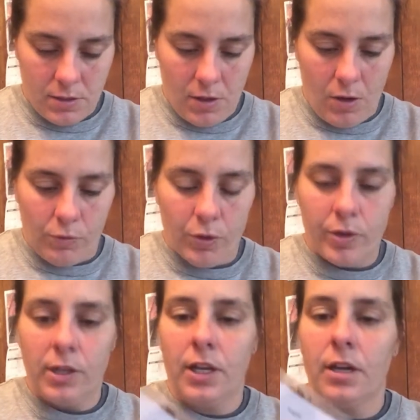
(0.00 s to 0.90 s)

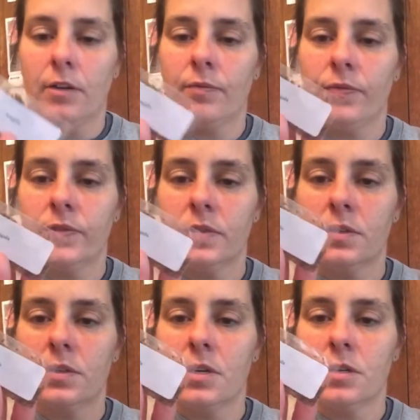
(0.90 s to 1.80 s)
arugula,
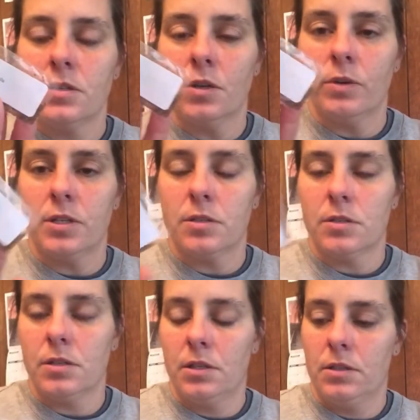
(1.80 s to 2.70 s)
so
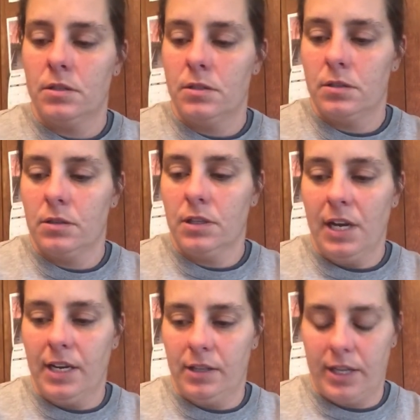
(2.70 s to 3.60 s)
it's
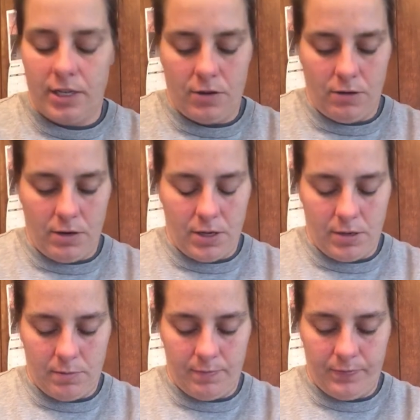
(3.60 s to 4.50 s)
kind of like
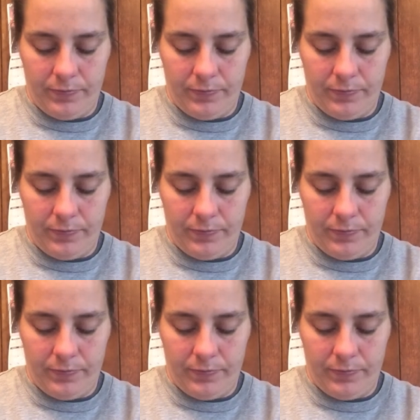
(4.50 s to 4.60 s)
your